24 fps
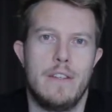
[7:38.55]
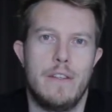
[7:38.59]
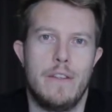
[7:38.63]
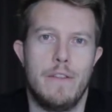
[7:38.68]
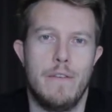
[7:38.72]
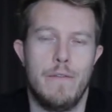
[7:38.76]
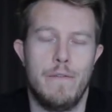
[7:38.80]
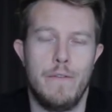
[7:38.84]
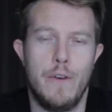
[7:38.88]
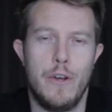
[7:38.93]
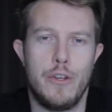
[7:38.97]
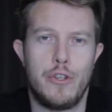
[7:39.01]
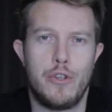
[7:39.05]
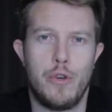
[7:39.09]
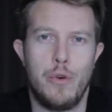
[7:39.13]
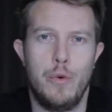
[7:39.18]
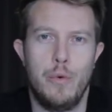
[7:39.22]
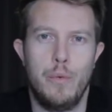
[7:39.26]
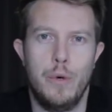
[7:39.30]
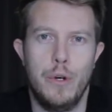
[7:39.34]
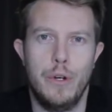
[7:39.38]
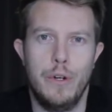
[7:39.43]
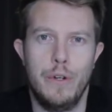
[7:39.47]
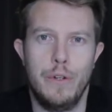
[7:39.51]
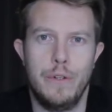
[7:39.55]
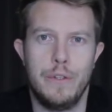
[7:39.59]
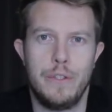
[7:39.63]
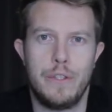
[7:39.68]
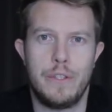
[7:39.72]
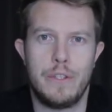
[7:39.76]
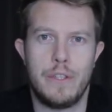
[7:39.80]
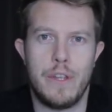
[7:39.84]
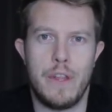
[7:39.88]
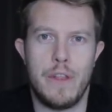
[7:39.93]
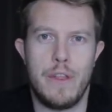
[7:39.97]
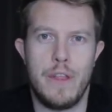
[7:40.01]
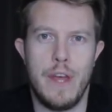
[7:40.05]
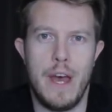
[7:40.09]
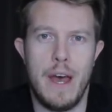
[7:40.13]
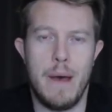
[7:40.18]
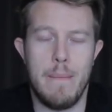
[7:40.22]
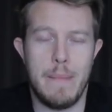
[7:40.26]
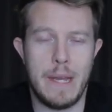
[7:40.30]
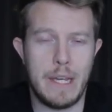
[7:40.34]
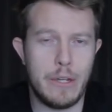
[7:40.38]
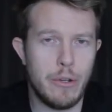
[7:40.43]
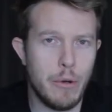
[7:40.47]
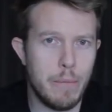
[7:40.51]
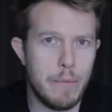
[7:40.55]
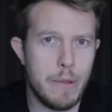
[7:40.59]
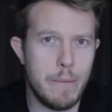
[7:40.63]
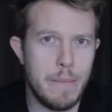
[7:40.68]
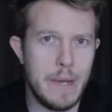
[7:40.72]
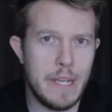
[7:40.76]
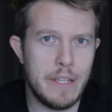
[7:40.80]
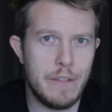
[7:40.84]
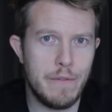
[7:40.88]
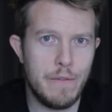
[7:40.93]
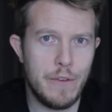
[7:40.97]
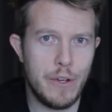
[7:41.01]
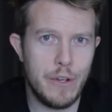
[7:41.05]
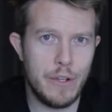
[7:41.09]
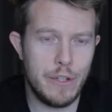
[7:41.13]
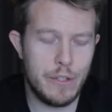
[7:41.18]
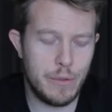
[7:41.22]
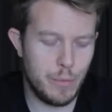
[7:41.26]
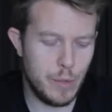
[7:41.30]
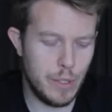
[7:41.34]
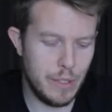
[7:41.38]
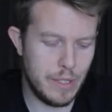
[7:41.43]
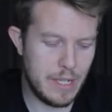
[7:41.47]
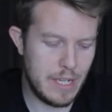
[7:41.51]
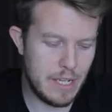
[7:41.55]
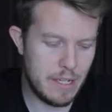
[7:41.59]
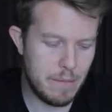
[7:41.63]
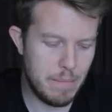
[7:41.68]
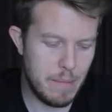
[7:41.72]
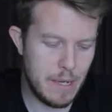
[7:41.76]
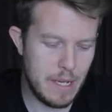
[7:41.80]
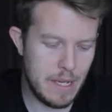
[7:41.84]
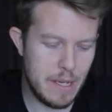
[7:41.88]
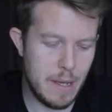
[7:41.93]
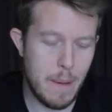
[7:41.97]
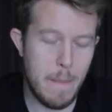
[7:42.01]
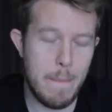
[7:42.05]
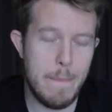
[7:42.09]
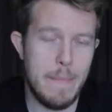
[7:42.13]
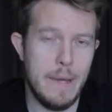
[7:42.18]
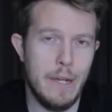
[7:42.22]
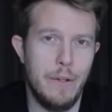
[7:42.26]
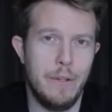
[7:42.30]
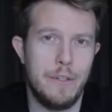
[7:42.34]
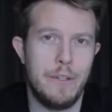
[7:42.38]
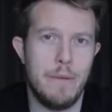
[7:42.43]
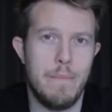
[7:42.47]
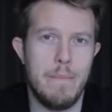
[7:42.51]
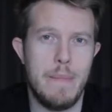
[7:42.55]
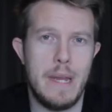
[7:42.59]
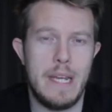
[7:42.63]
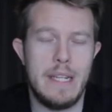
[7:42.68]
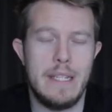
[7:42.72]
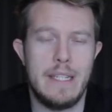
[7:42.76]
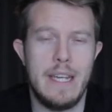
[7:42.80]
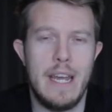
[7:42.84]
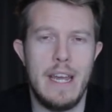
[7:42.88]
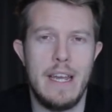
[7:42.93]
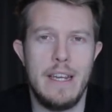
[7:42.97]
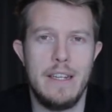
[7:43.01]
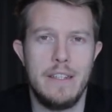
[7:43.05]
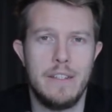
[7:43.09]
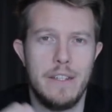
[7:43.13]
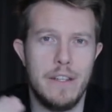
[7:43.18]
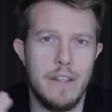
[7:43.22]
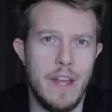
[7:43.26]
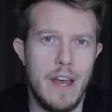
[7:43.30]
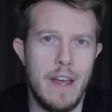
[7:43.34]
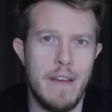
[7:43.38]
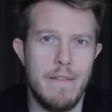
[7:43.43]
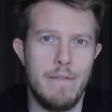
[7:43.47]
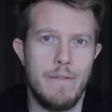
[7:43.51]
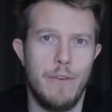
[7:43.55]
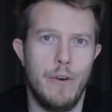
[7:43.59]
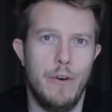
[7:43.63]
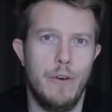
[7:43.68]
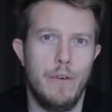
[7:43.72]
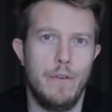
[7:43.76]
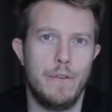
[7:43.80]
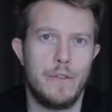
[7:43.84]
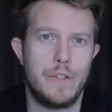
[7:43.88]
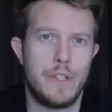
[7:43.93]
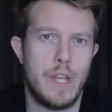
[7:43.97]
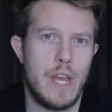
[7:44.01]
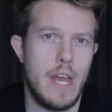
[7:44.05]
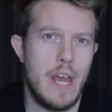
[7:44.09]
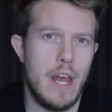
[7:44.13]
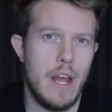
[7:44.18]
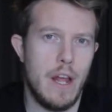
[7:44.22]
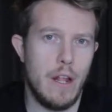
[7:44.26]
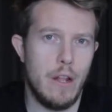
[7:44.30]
The virtual worlds that make up the metaverse will need to be built and maintained, and that involves